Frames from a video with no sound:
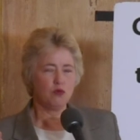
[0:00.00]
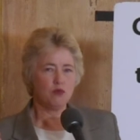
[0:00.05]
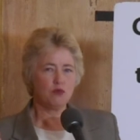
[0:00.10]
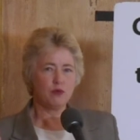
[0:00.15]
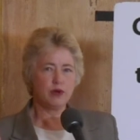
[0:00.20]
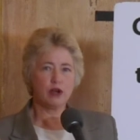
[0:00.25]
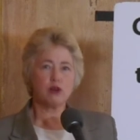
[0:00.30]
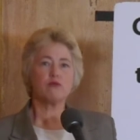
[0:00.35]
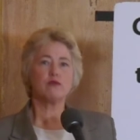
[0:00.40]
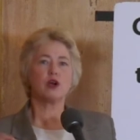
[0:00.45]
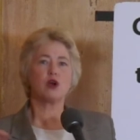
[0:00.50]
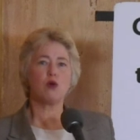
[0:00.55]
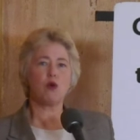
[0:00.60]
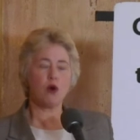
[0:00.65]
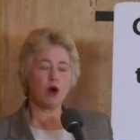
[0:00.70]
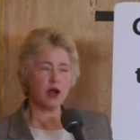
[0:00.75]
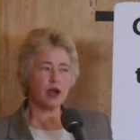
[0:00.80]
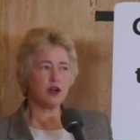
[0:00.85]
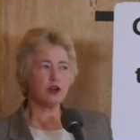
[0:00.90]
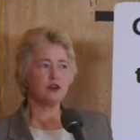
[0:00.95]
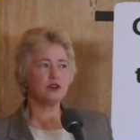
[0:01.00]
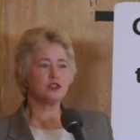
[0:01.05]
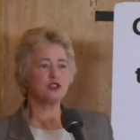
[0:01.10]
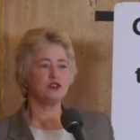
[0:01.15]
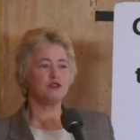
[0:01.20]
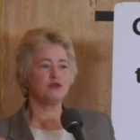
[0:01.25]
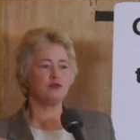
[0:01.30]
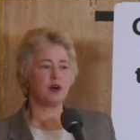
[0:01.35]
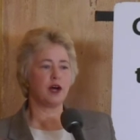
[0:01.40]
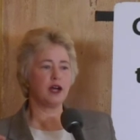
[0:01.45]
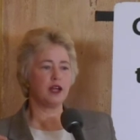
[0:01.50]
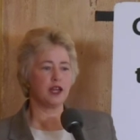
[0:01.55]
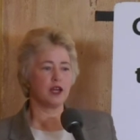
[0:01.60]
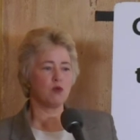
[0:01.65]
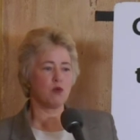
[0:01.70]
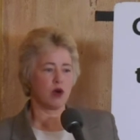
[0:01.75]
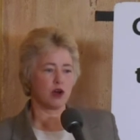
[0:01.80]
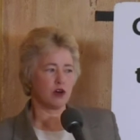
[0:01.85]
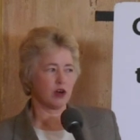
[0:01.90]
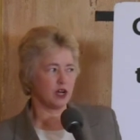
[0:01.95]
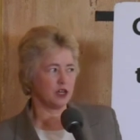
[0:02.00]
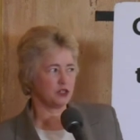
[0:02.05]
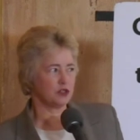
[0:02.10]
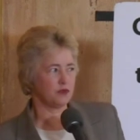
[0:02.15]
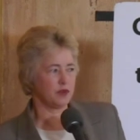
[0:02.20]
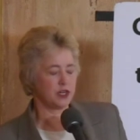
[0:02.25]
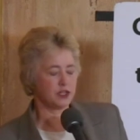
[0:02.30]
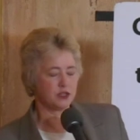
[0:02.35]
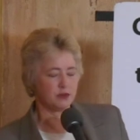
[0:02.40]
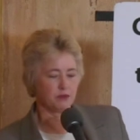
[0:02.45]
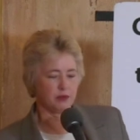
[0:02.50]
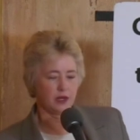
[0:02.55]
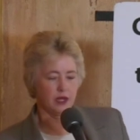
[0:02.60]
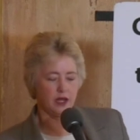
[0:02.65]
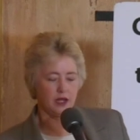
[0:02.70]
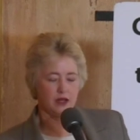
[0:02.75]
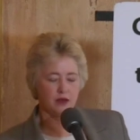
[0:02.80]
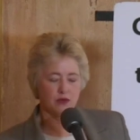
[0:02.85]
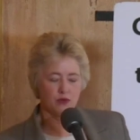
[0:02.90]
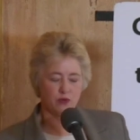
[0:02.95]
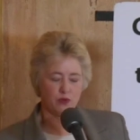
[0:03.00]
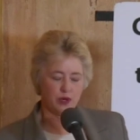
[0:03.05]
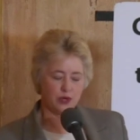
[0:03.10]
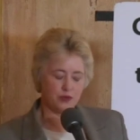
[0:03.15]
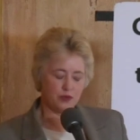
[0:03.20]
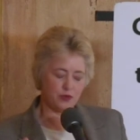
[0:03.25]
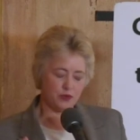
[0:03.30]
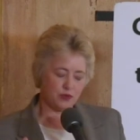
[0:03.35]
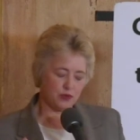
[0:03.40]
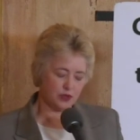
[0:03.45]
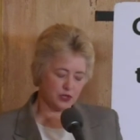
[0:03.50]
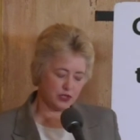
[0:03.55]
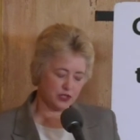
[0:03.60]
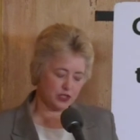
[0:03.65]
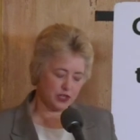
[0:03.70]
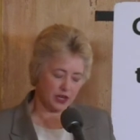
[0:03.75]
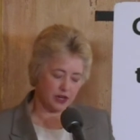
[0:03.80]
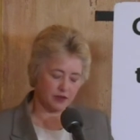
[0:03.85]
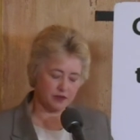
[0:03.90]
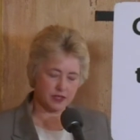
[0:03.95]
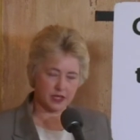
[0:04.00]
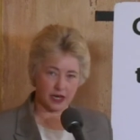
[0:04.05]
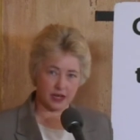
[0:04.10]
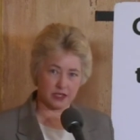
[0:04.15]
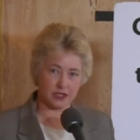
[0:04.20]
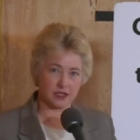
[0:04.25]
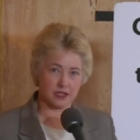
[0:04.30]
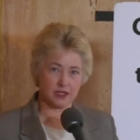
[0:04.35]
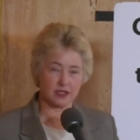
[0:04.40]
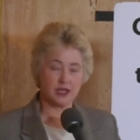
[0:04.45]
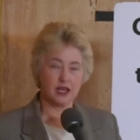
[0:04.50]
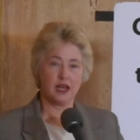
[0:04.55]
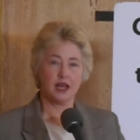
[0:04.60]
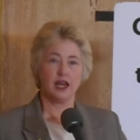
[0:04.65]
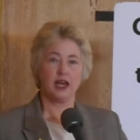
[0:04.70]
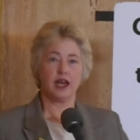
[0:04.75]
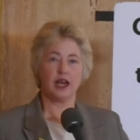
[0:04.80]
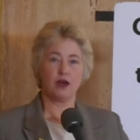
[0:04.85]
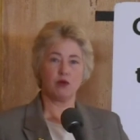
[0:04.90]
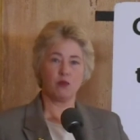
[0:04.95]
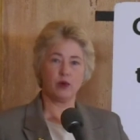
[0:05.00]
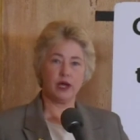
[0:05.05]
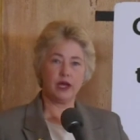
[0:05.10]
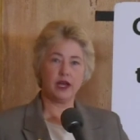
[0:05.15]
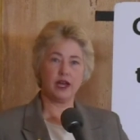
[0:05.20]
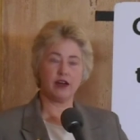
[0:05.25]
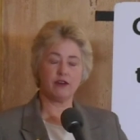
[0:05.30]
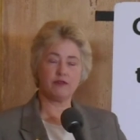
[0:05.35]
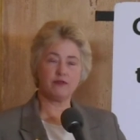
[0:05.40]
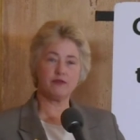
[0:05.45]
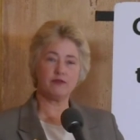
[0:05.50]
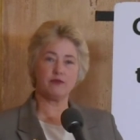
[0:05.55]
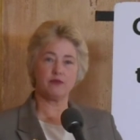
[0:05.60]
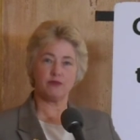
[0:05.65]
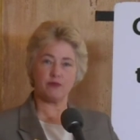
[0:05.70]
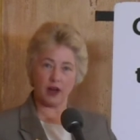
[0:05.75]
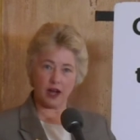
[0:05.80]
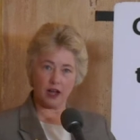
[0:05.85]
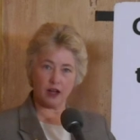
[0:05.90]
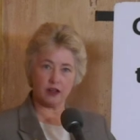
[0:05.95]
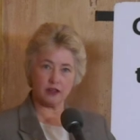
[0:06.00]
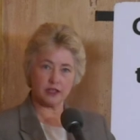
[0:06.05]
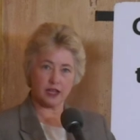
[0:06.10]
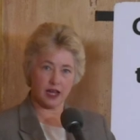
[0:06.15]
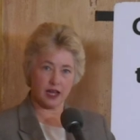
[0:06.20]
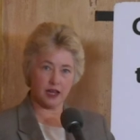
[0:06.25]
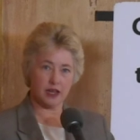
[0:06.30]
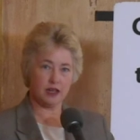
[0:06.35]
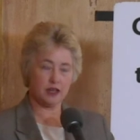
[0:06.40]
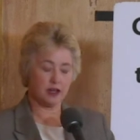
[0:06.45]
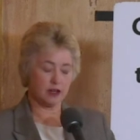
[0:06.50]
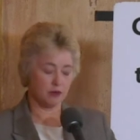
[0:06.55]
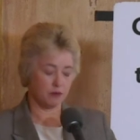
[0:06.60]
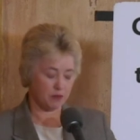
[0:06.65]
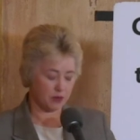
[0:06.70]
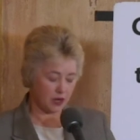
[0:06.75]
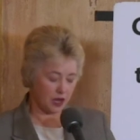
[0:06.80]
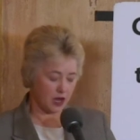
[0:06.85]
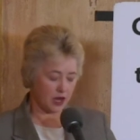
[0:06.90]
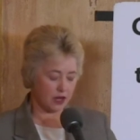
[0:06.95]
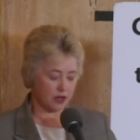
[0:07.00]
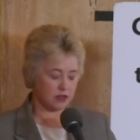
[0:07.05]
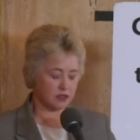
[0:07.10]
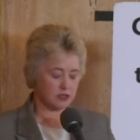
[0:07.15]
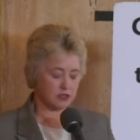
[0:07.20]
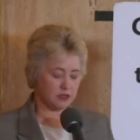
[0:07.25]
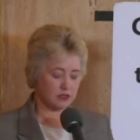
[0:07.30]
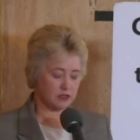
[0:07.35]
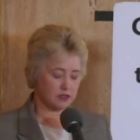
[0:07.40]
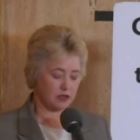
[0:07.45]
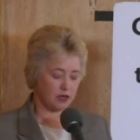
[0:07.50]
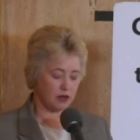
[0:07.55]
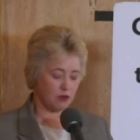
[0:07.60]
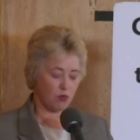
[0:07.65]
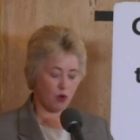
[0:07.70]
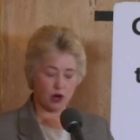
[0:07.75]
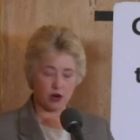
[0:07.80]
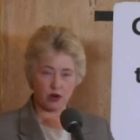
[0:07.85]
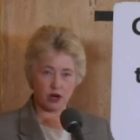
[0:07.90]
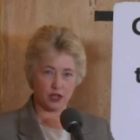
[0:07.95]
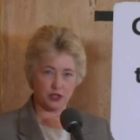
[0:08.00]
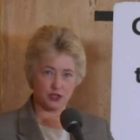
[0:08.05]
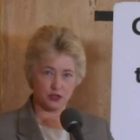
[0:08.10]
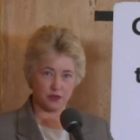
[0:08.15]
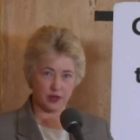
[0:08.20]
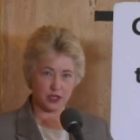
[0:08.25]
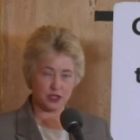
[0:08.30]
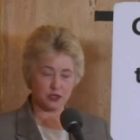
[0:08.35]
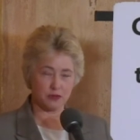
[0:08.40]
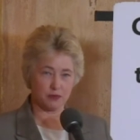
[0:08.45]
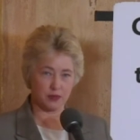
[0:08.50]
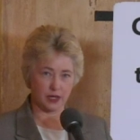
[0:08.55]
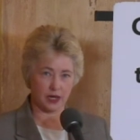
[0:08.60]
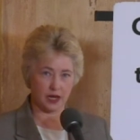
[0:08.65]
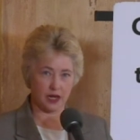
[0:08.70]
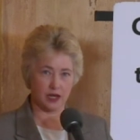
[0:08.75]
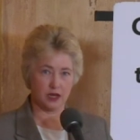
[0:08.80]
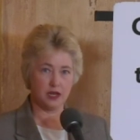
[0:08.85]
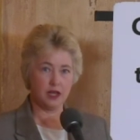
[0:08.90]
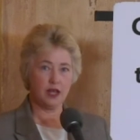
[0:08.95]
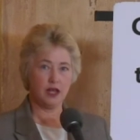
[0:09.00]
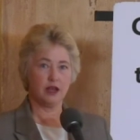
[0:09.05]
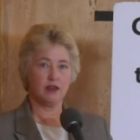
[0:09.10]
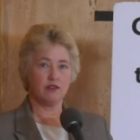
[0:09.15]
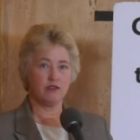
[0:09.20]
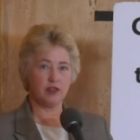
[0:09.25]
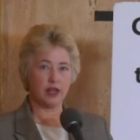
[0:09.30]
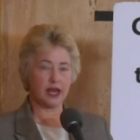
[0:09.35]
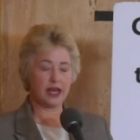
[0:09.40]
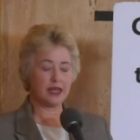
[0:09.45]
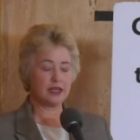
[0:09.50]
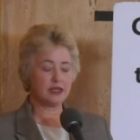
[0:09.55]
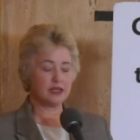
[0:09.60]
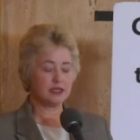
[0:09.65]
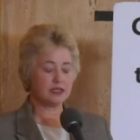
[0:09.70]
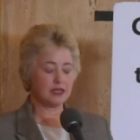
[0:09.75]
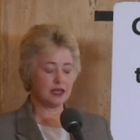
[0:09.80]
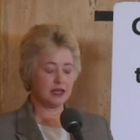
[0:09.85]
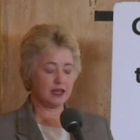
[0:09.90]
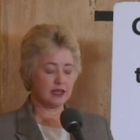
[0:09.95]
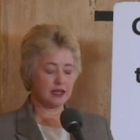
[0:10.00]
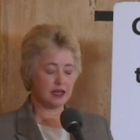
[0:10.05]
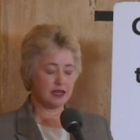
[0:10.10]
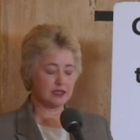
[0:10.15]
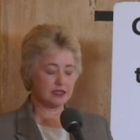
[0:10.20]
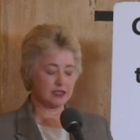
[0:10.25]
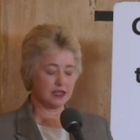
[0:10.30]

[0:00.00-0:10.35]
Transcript: We are required to file a water conservation plan with the state of Texas. And we have filed a compliant water conservation plan that